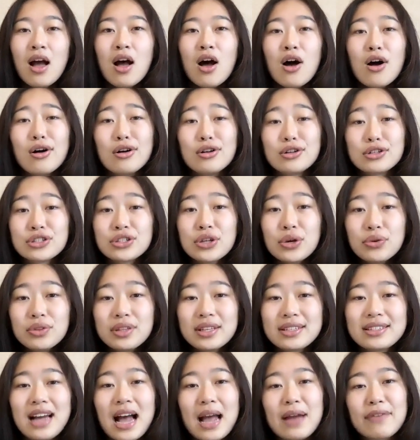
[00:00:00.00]
Also, the
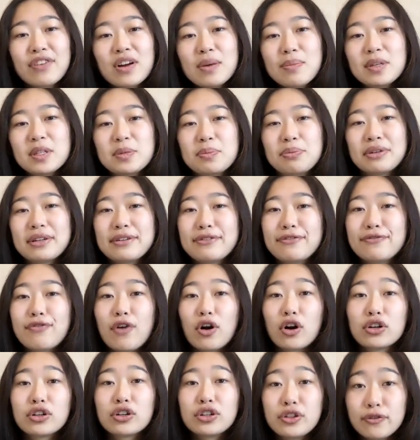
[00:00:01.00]
time frame is pretty
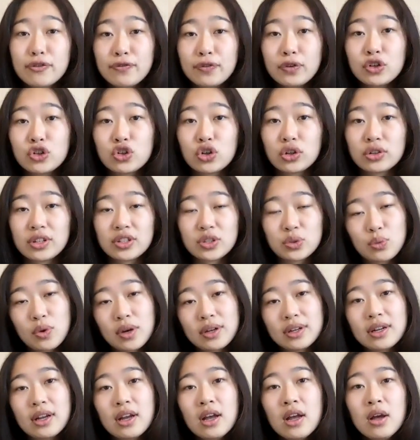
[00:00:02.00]
far into the future of this
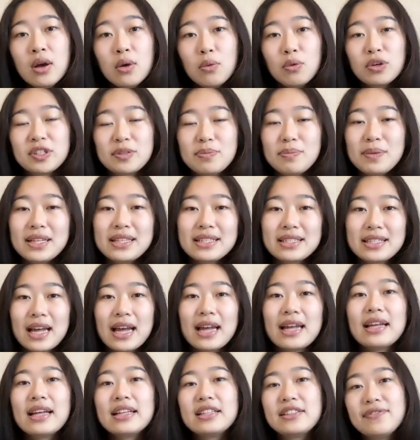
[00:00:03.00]
one, which means
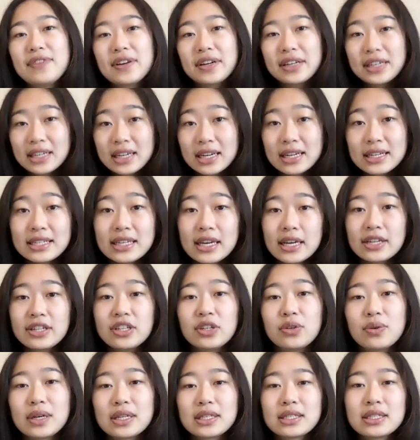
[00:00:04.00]
that it's very
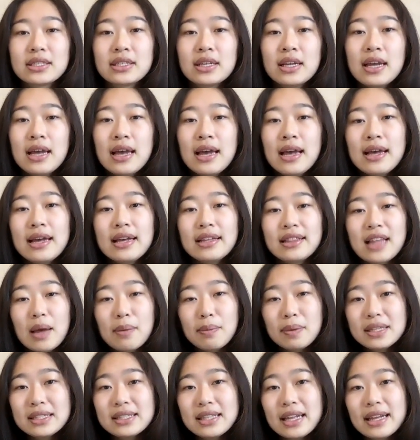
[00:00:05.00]
continuous. That
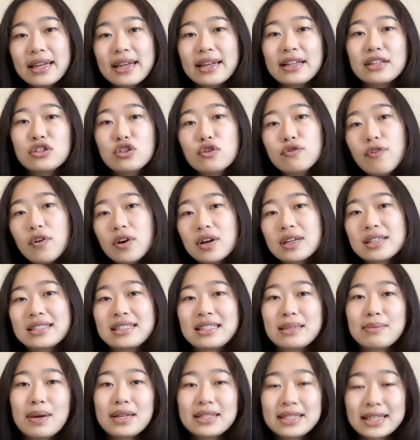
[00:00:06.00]
means that insofar as sea
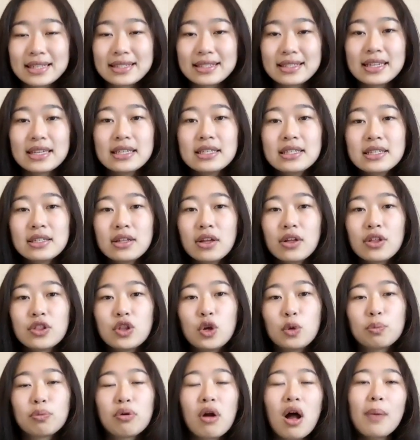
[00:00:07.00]
mines exist,
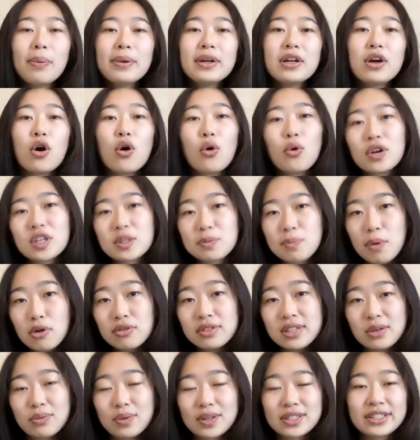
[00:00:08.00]
they'll probably always pose
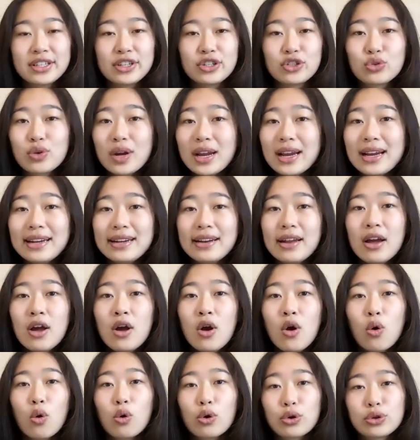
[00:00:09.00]
a risk to trade,
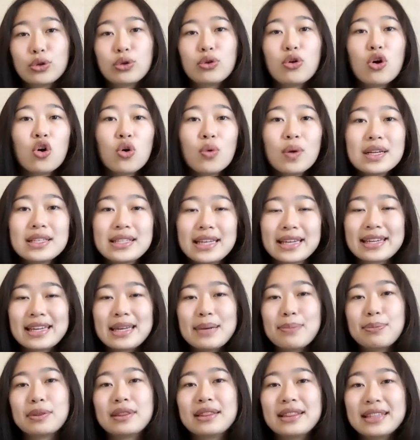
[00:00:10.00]
or they'll always keep
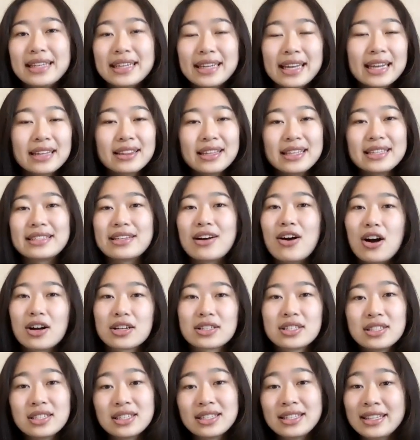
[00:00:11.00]
leaking these
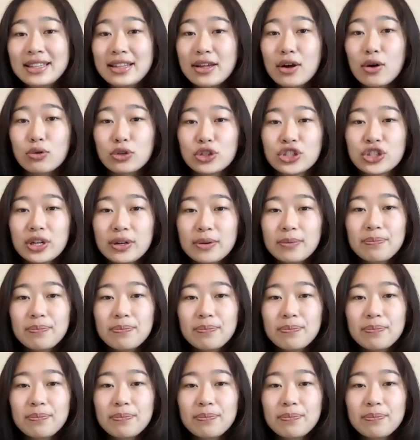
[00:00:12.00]
toxins into the ocean.